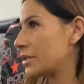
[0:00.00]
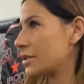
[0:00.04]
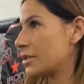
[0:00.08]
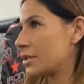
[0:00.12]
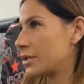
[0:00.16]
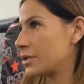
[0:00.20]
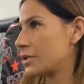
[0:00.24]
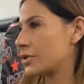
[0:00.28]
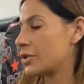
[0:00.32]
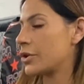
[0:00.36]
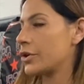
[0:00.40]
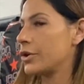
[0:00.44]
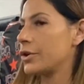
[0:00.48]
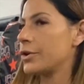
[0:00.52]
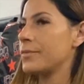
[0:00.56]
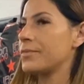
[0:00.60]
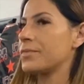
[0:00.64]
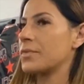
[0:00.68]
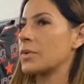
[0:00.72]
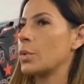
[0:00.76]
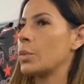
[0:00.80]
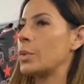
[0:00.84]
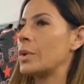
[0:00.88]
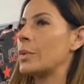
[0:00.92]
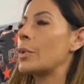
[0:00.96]
Mm-hmm. So
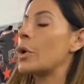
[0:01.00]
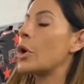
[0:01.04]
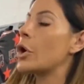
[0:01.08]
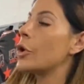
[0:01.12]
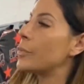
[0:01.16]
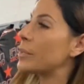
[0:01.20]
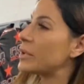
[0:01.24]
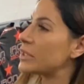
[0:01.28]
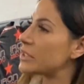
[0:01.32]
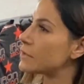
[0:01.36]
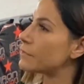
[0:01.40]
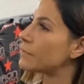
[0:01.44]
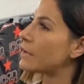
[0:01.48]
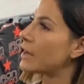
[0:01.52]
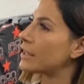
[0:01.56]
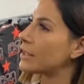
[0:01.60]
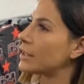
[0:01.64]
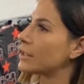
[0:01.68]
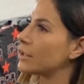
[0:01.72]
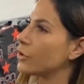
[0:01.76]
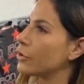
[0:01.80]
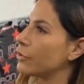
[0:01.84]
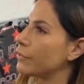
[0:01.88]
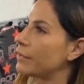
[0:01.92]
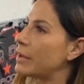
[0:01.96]
we were hoping to fight
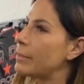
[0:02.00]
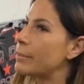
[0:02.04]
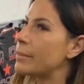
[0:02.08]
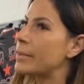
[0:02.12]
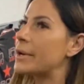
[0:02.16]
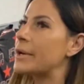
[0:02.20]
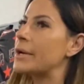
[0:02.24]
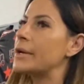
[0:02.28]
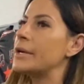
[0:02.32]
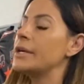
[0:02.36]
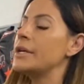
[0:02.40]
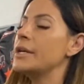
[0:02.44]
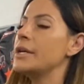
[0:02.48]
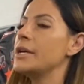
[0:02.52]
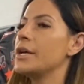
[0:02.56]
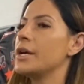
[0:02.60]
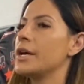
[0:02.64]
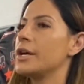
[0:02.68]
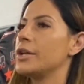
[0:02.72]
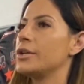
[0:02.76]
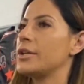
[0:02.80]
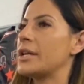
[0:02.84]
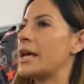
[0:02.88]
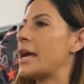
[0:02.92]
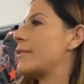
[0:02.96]
in November.
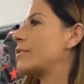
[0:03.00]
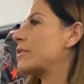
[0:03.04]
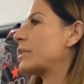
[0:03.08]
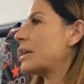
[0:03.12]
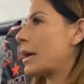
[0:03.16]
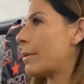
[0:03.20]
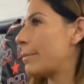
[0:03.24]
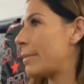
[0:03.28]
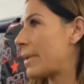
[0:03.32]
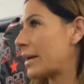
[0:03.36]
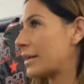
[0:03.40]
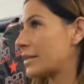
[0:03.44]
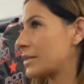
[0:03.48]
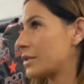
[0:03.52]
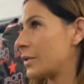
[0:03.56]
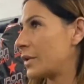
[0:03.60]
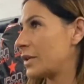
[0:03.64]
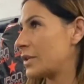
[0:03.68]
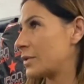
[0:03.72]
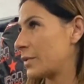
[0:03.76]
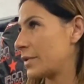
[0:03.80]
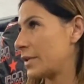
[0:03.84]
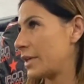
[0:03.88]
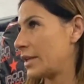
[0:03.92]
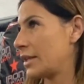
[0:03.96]
They haven't come back to
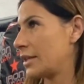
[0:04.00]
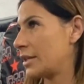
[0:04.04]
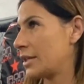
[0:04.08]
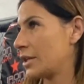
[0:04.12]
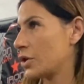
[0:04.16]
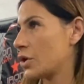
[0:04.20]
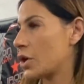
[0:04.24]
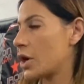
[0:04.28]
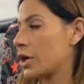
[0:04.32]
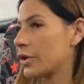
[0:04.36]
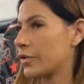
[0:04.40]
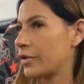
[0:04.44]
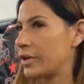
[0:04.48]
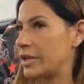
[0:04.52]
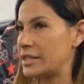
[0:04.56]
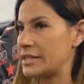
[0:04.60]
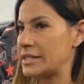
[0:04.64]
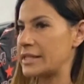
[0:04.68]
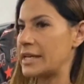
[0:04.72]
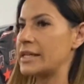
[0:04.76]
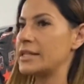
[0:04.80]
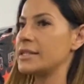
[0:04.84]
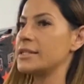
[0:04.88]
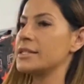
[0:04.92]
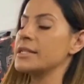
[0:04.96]
us with anything concrete
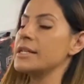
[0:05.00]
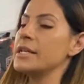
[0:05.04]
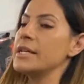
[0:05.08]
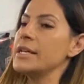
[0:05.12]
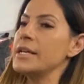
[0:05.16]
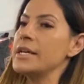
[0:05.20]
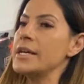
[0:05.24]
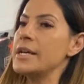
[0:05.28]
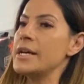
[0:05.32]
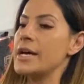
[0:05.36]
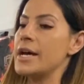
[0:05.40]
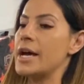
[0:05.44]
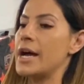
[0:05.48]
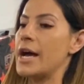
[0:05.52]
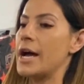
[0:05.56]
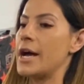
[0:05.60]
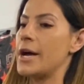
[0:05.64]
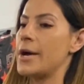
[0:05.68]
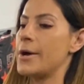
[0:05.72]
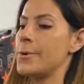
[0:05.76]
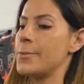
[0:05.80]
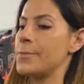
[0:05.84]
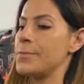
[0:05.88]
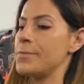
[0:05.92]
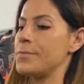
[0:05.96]
yet.
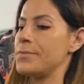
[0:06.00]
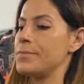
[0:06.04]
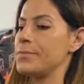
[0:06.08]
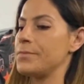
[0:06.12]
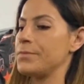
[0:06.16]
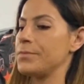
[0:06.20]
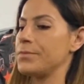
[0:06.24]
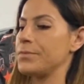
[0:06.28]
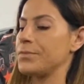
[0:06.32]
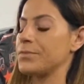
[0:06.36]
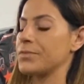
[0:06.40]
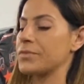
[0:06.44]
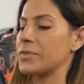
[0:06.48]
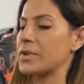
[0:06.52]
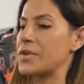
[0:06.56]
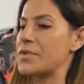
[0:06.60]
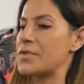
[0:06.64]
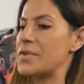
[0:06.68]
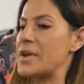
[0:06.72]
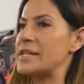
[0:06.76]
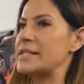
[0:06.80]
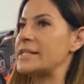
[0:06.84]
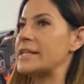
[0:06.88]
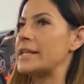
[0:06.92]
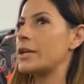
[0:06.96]
Um,
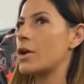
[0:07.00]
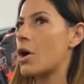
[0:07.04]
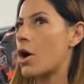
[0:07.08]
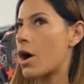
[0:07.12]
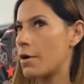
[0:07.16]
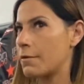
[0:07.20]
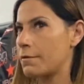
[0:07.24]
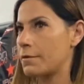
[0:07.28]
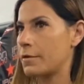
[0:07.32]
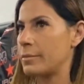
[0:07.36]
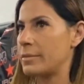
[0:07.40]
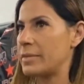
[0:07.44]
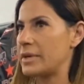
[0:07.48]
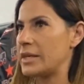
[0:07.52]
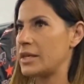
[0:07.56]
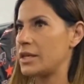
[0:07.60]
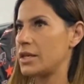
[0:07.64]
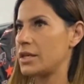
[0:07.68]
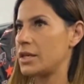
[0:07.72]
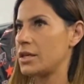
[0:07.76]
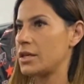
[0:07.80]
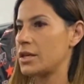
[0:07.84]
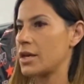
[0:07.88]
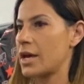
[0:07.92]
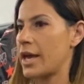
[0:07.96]
they did offer
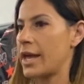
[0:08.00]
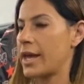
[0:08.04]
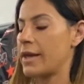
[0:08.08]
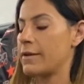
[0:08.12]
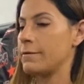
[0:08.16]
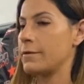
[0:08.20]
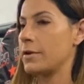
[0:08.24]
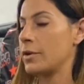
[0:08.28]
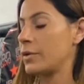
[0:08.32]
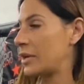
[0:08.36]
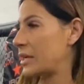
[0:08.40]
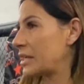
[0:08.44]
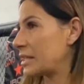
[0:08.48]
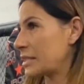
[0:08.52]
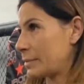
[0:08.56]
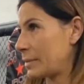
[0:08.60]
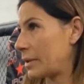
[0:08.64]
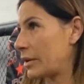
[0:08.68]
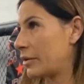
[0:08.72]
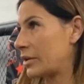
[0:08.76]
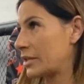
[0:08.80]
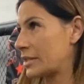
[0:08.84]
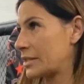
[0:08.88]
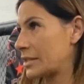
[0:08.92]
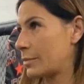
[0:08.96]
me a very
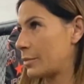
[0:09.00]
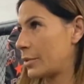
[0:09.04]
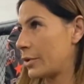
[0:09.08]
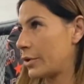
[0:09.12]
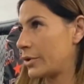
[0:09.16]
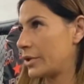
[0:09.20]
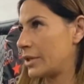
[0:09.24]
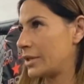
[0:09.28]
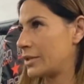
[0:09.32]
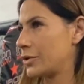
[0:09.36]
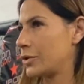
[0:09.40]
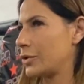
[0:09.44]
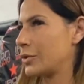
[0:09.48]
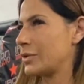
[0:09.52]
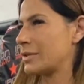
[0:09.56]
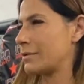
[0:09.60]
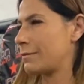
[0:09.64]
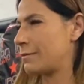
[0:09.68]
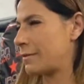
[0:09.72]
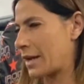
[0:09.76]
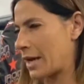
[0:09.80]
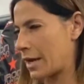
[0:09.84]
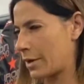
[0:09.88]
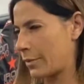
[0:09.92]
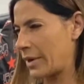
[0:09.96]
experienced opponent who's a
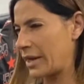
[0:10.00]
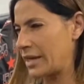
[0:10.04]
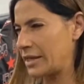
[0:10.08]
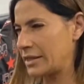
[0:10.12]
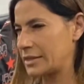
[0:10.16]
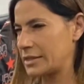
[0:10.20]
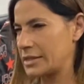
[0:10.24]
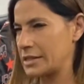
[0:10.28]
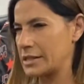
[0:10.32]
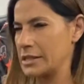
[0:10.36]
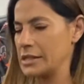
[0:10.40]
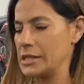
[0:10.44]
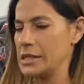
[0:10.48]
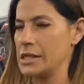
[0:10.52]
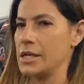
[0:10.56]
flyweight.